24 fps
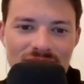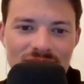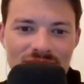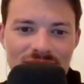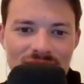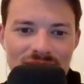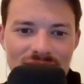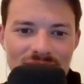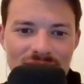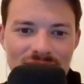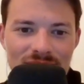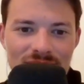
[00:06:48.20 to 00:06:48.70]

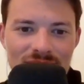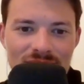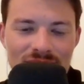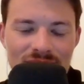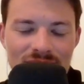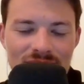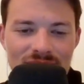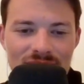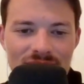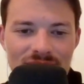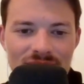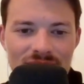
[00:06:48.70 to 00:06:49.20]

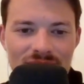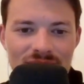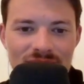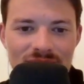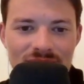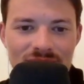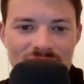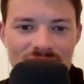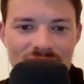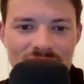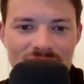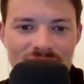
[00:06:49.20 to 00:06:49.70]

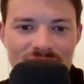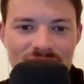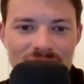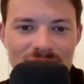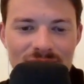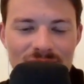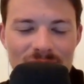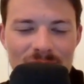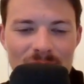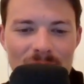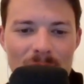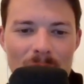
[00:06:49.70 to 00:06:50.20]

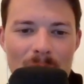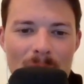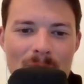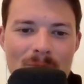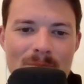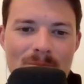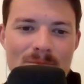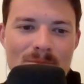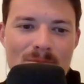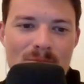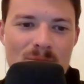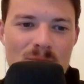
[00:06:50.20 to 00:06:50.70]

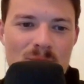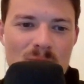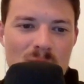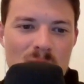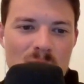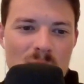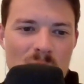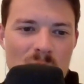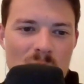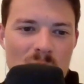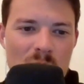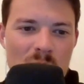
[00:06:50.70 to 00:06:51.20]

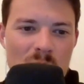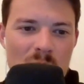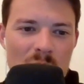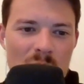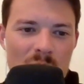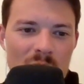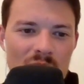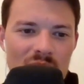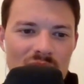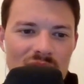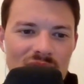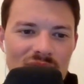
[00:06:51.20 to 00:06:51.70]

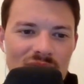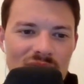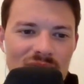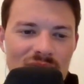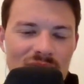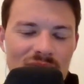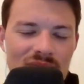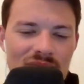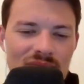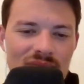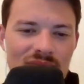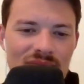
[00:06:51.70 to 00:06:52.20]

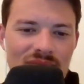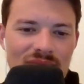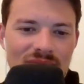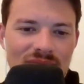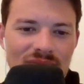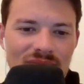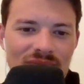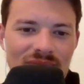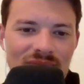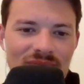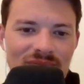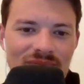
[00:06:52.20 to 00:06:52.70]

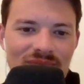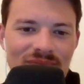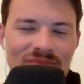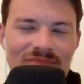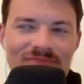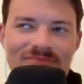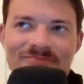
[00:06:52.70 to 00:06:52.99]
No words are spoken by the person on screen.